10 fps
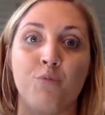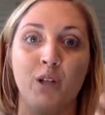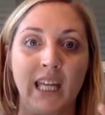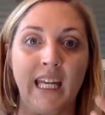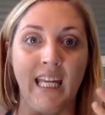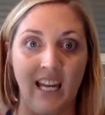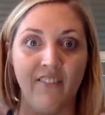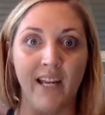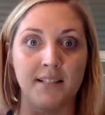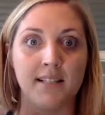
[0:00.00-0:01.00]
really
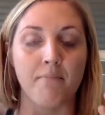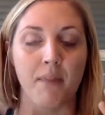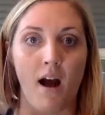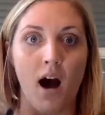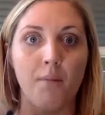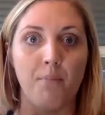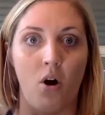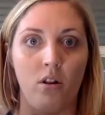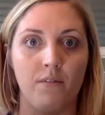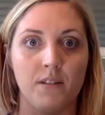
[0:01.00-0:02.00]
giving something up
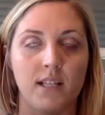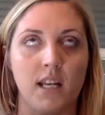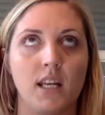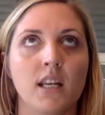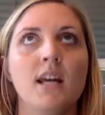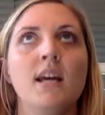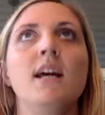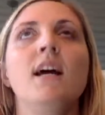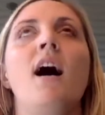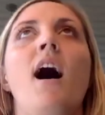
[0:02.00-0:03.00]
all of a
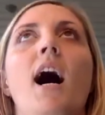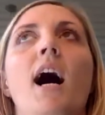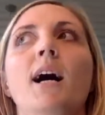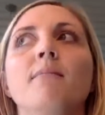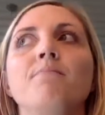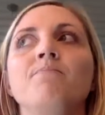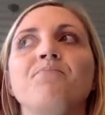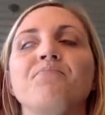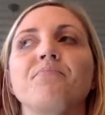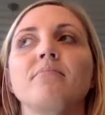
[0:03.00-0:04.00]
sudden.
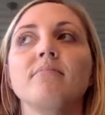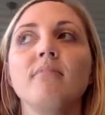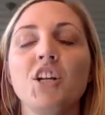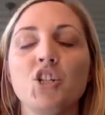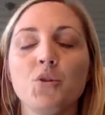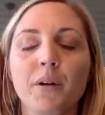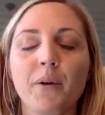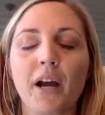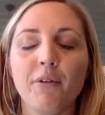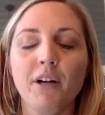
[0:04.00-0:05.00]
So
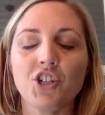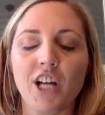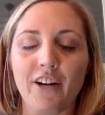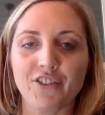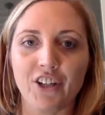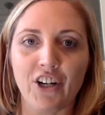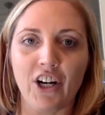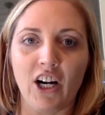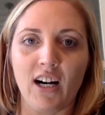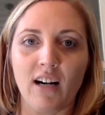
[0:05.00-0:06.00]
anyway, I reached out to
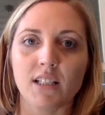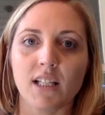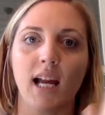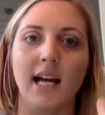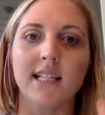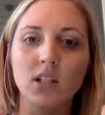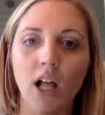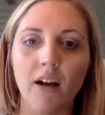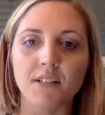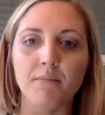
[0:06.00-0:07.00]
her and I was like, I still
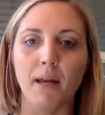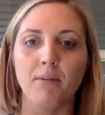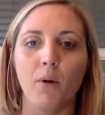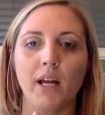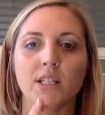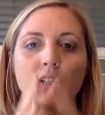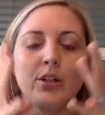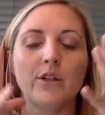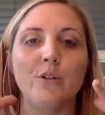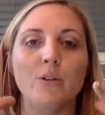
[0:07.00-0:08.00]
have some baby weight to
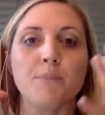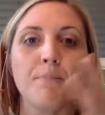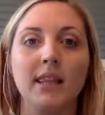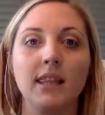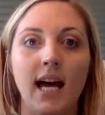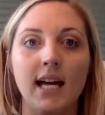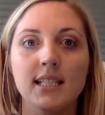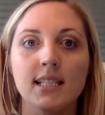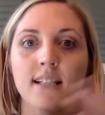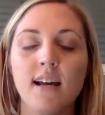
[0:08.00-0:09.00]
lose, but
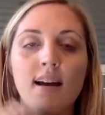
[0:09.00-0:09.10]
let's